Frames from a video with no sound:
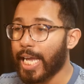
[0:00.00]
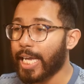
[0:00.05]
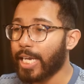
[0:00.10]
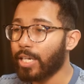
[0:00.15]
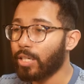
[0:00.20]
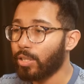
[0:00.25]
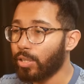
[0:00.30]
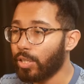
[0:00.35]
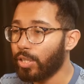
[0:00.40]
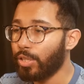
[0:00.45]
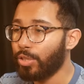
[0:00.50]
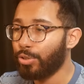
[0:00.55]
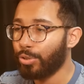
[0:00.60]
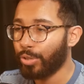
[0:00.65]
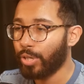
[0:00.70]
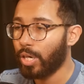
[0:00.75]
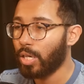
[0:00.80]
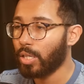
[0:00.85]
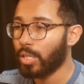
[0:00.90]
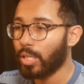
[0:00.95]
a good
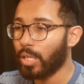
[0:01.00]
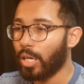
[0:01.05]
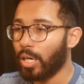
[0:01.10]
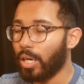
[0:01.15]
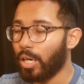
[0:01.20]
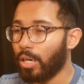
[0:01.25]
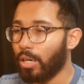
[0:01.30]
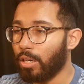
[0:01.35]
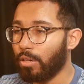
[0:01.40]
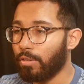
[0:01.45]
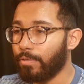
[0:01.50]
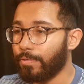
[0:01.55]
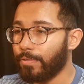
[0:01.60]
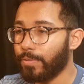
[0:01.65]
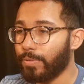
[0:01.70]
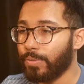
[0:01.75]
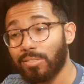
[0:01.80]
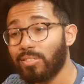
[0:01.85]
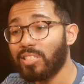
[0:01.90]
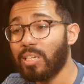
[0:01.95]
chunk
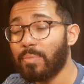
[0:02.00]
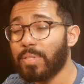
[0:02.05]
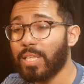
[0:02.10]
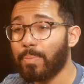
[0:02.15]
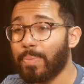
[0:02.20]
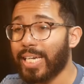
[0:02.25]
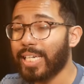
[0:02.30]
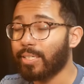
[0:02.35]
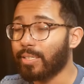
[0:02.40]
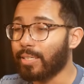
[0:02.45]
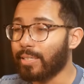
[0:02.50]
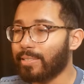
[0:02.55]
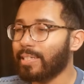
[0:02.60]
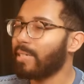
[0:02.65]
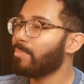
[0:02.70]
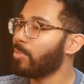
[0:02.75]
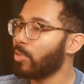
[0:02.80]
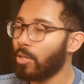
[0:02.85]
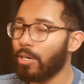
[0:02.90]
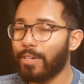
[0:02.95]
of some of the basics.
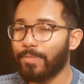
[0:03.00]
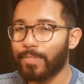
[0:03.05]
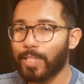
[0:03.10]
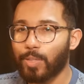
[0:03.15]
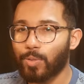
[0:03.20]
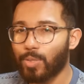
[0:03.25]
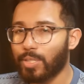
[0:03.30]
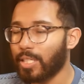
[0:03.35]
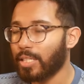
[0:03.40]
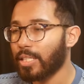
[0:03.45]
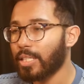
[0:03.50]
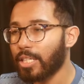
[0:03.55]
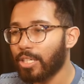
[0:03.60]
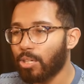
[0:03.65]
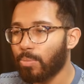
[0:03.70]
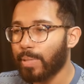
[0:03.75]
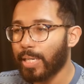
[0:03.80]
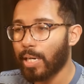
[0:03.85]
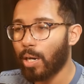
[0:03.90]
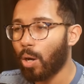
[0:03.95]
I'm sorry if this was a
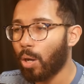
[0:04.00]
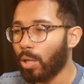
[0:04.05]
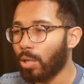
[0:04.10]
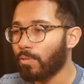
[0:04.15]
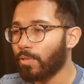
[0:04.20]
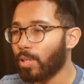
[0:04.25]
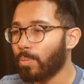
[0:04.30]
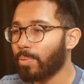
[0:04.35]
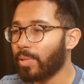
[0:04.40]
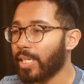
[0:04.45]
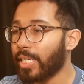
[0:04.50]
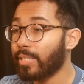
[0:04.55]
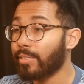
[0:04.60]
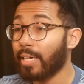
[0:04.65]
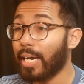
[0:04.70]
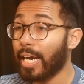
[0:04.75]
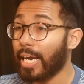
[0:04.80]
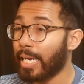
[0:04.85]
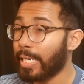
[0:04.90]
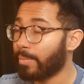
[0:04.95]
little bit all over the place.
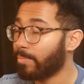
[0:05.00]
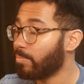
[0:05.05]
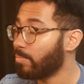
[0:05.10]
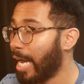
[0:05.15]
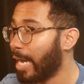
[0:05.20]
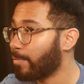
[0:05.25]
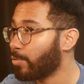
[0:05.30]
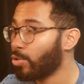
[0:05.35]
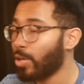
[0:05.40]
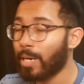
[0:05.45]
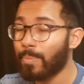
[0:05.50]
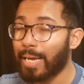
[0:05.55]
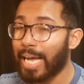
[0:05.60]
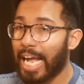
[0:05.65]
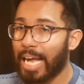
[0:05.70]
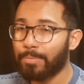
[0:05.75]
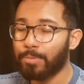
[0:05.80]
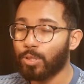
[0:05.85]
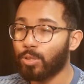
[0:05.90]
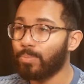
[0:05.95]
I have tried my
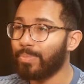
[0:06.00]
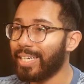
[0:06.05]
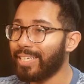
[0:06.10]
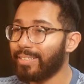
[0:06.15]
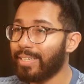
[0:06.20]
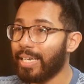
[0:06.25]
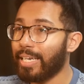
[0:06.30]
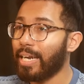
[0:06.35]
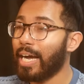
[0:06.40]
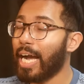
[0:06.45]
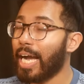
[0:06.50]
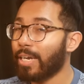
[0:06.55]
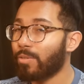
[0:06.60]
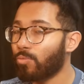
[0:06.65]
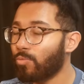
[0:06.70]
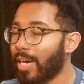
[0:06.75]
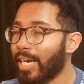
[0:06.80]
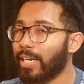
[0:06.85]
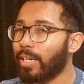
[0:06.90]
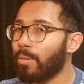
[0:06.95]
absolute best and I
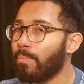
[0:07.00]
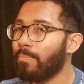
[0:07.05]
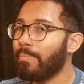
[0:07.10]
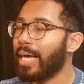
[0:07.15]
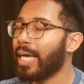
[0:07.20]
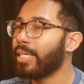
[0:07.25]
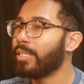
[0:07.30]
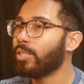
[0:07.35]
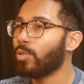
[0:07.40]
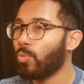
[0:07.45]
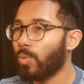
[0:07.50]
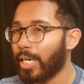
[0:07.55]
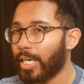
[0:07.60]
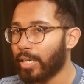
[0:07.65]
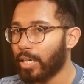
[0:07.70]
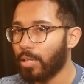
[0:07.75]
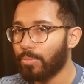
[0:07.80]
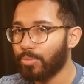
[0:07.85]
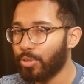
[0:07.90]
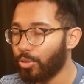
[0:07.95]
recommend when
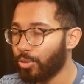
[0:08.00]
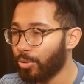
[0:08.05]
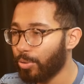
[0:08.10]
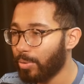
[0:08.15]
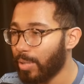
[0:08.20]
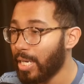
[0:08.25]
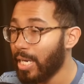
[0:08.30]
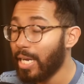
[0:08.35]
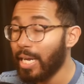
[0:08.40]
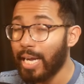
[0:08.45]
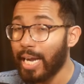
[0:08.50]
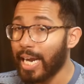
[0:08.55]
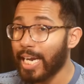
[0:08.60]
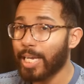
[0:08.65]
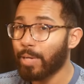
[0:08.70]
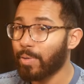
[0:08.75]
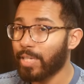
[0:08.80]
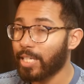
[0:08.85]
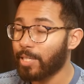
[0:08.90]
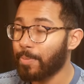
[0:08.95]
it comes to
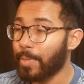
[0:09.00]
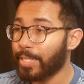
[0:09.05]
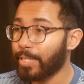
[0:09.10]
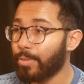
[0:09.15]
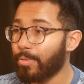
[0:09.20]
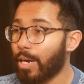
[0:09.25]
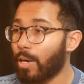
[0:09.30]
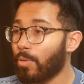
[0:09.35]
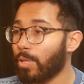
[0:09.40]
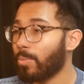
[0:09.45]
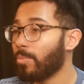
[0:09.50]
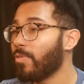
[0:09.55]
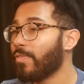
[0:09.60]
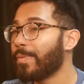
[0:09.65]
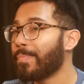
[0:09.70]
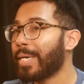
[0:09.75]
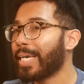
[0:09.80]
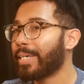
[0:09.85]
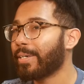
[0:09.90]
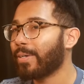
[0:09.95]
anyone that's messing around with
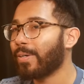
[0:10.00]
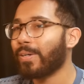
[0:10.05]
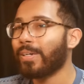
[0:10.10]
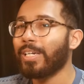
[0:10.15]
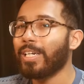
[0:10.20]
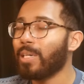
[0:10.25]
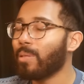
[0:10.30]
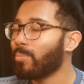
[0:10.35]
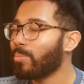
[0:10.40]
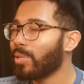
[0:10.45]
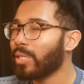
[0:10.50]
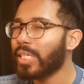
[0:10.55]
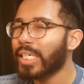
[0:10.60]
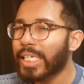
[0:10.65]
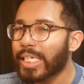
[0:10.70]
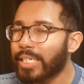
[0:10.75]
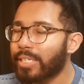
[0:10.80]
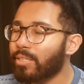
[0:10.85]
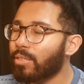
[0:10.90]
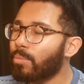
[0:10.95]
Movie Maker,
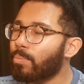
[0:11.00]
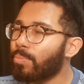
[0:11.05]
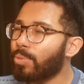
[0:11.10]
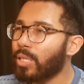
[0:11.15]
please